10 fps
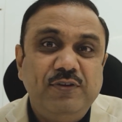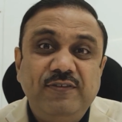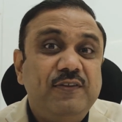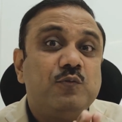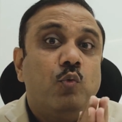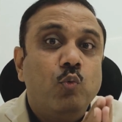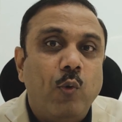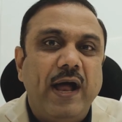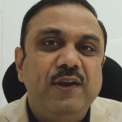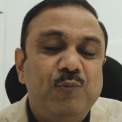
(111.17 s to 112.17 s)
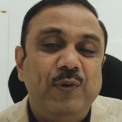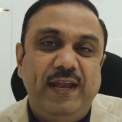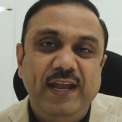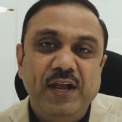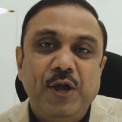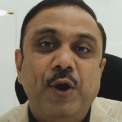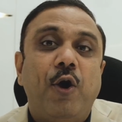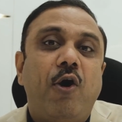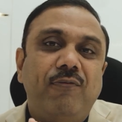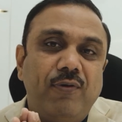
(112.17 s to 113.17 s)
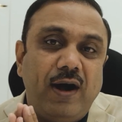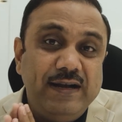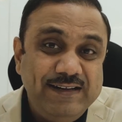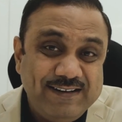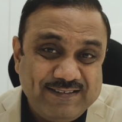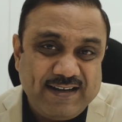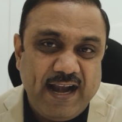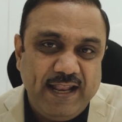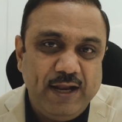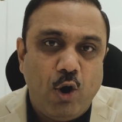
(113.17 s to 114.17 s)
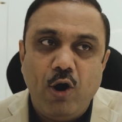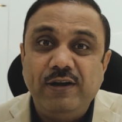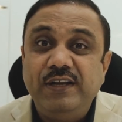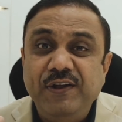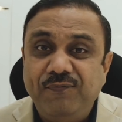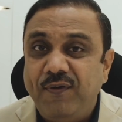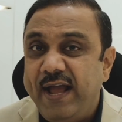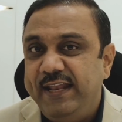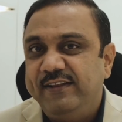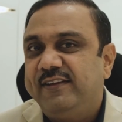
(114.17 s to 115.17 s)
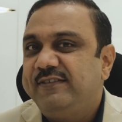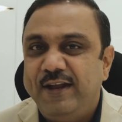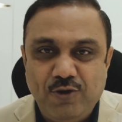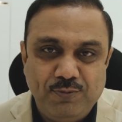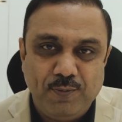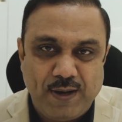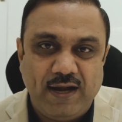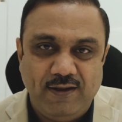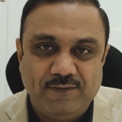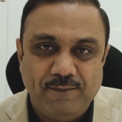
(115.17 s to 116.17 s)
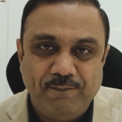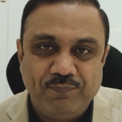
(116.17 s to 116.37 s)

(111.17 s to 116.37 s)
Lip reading: this is one way of understanding or defining the stage of your practice.